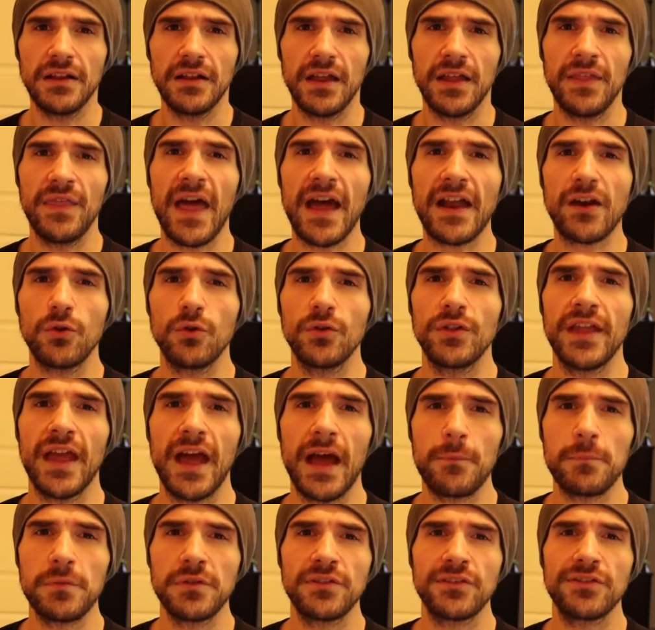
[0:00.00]
And that only
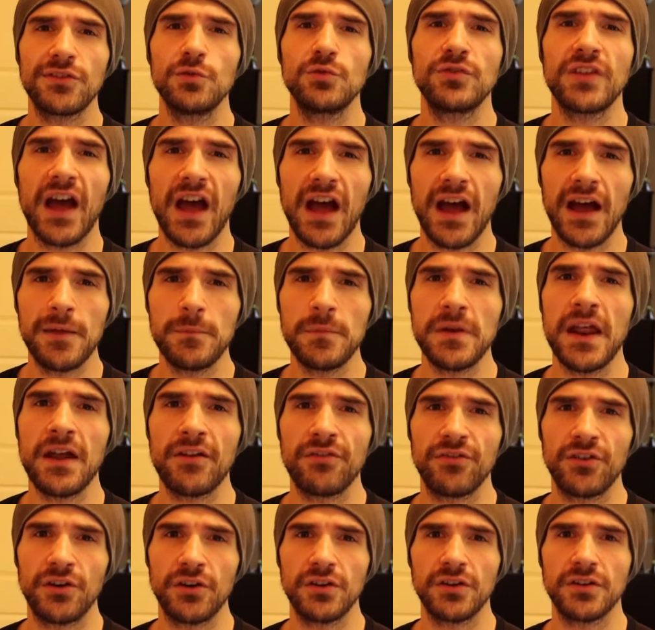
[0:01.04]
happens through time and
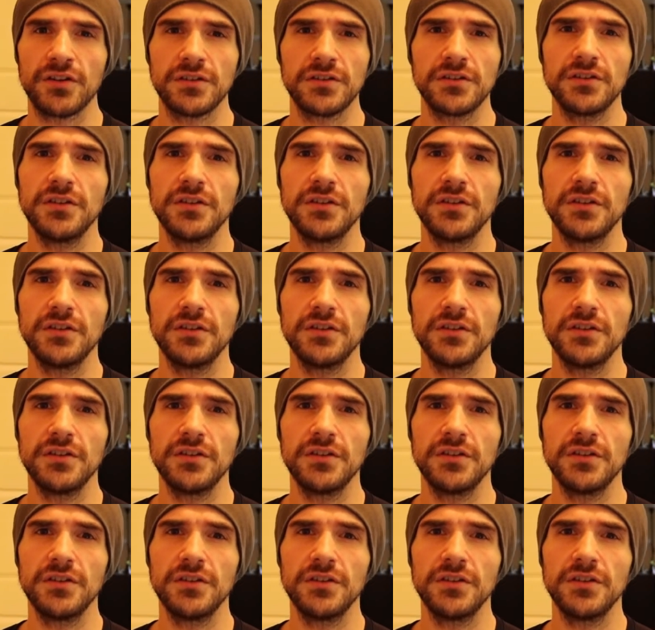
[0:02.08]
effort.